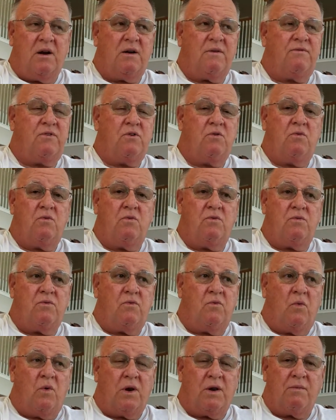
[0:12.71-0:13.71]
and if you
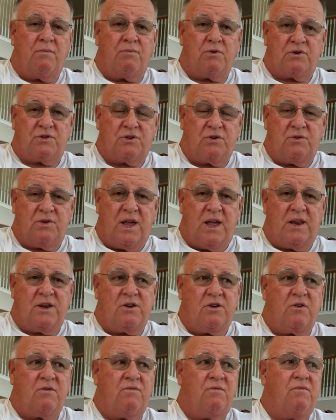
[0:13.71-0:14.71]
want to pursue that
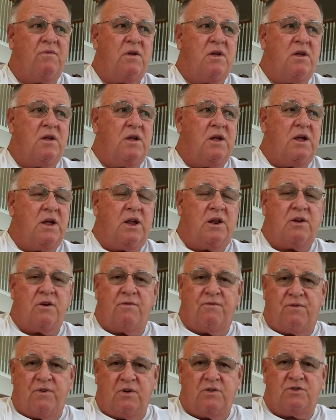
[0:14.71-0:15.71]
in
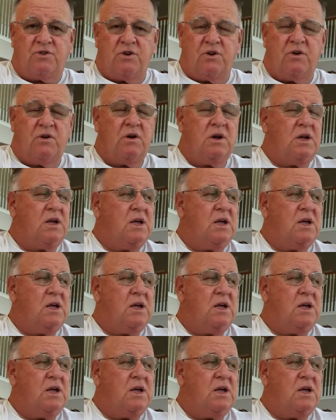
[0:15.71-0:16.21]
your future,